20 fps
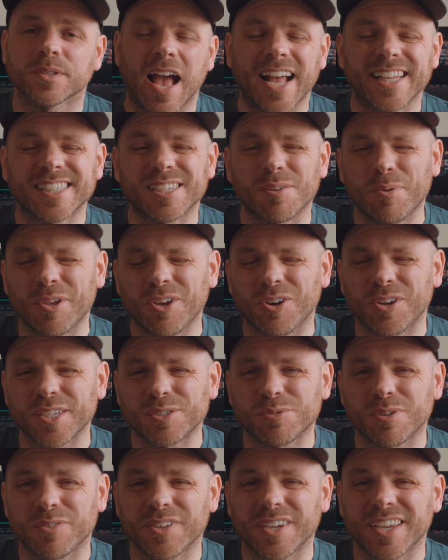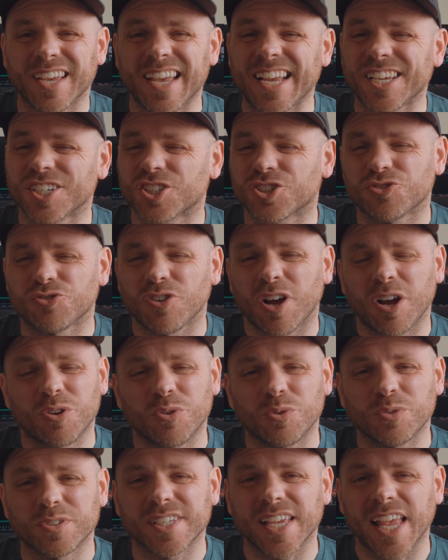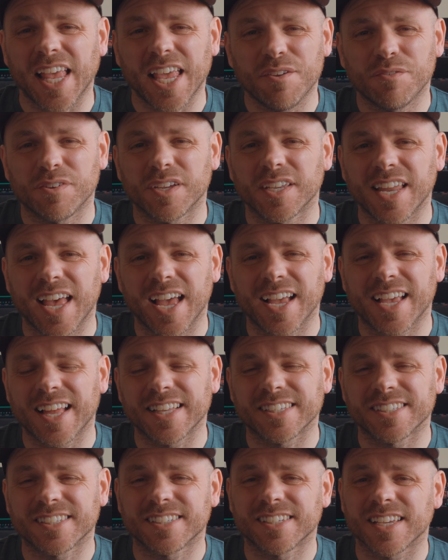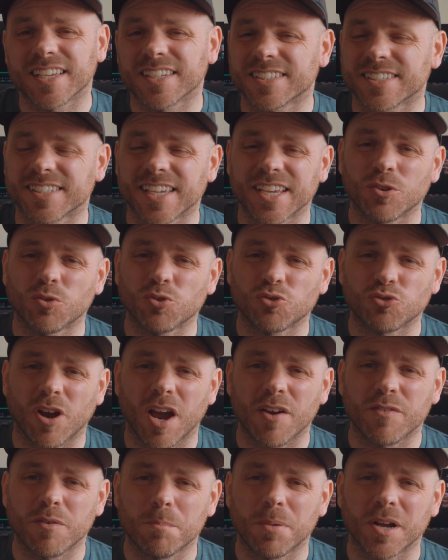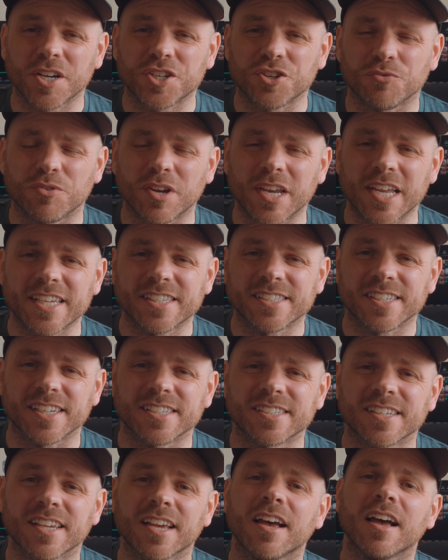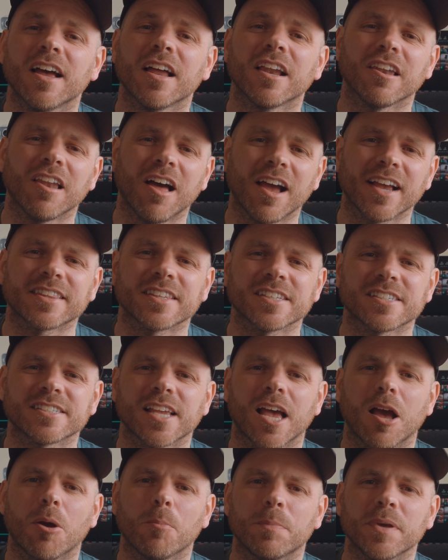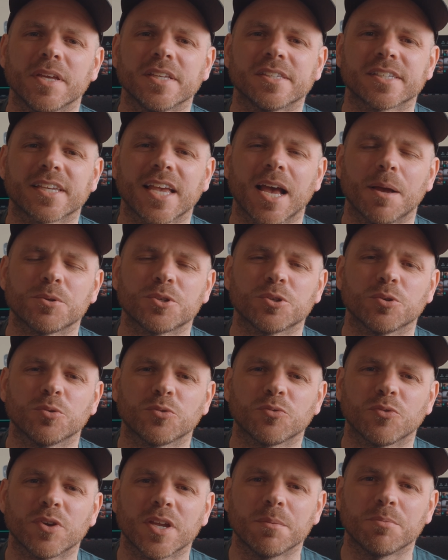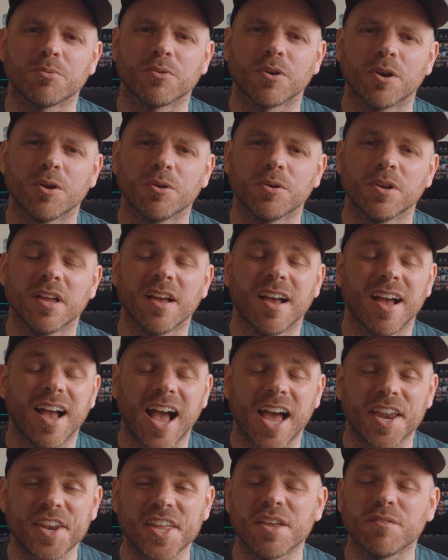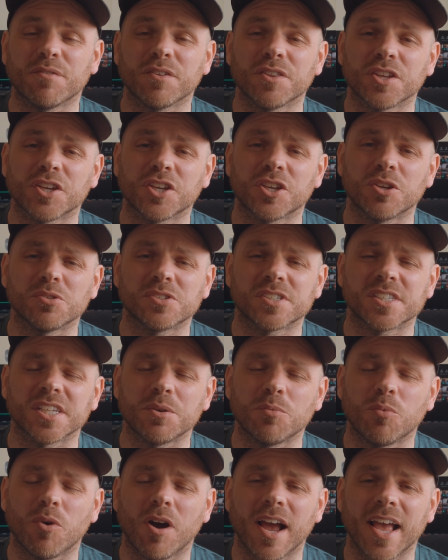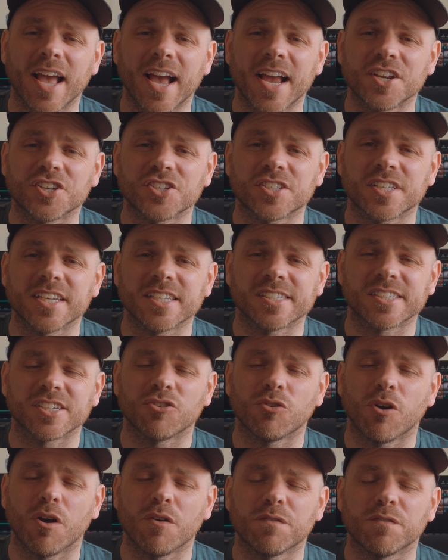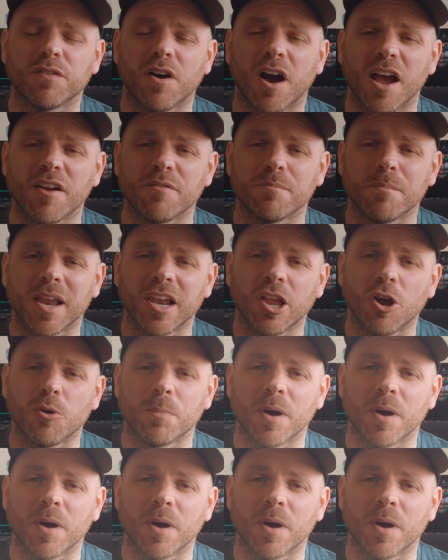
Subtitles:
And to be honest with you, it struggles even against single driver budget releases like the SoundPEATS Capsule 3 Pro and even the QCY HT05 Mellow